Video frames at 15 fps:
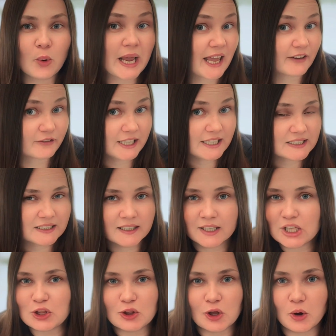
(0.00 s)
effort,
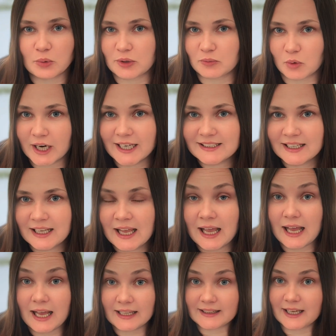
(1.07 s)
no reward,
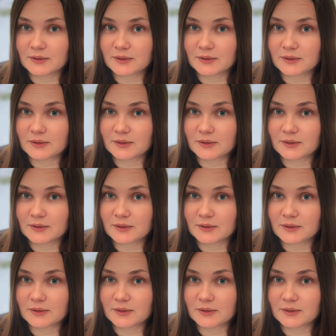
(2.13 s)
and that